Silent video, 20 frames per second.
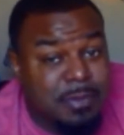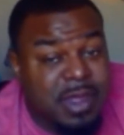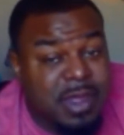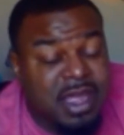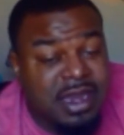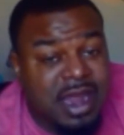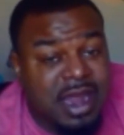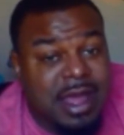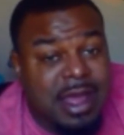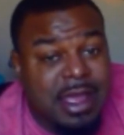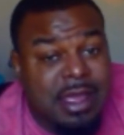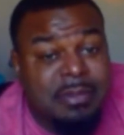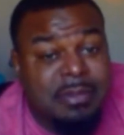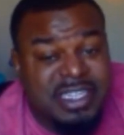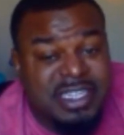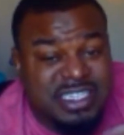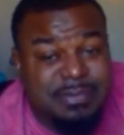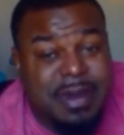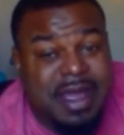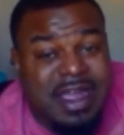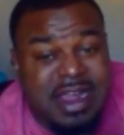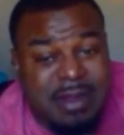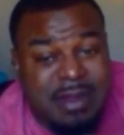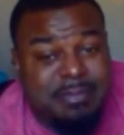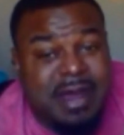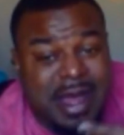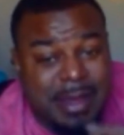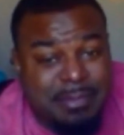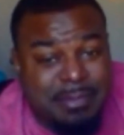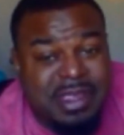and i am inspired
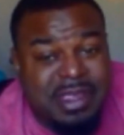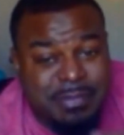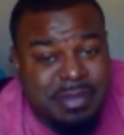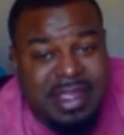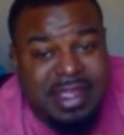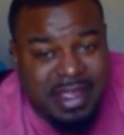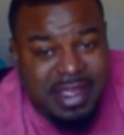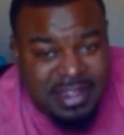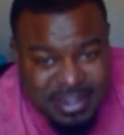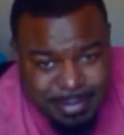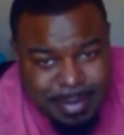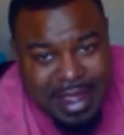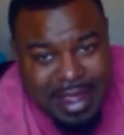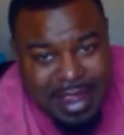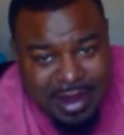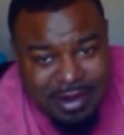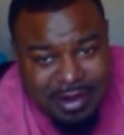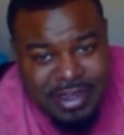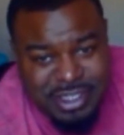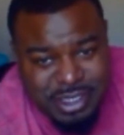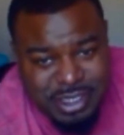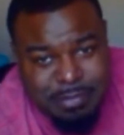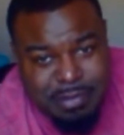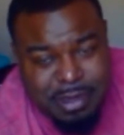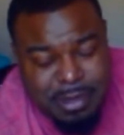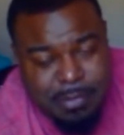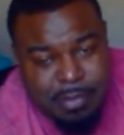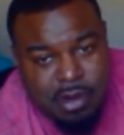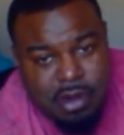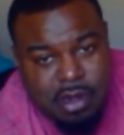by me being inspiring to
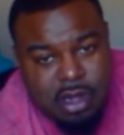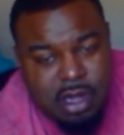people